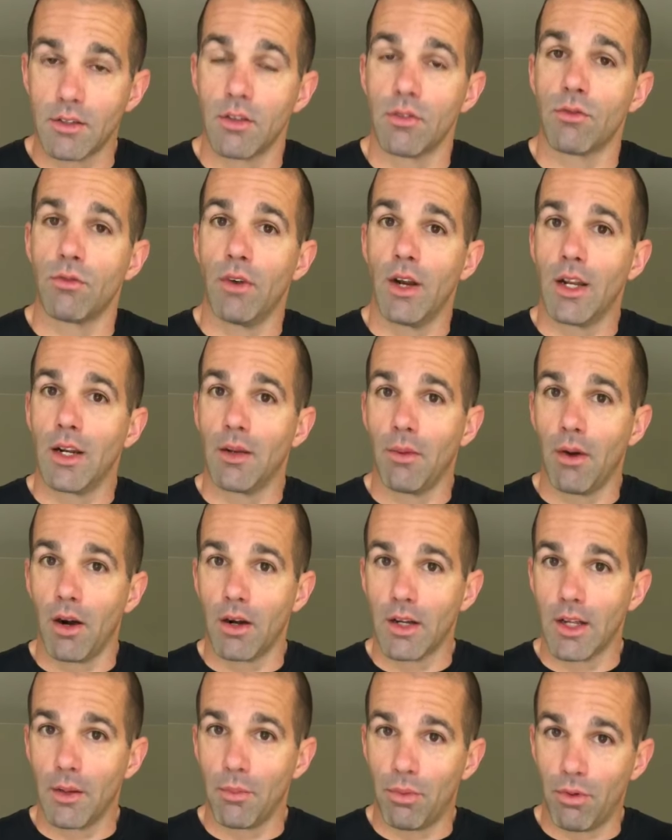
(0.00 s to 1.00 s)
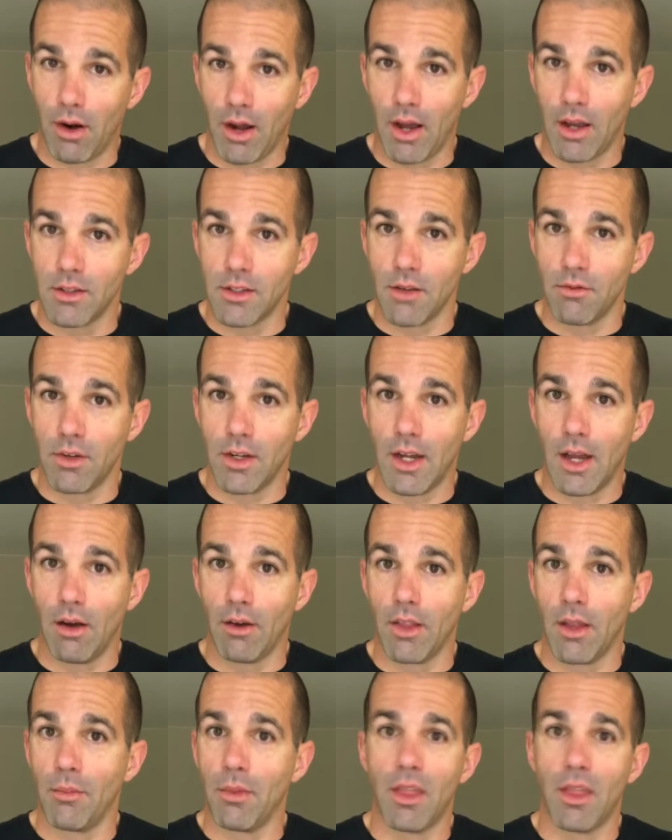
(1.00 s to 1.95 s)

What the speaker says: this random hard-to-get prize every now and then.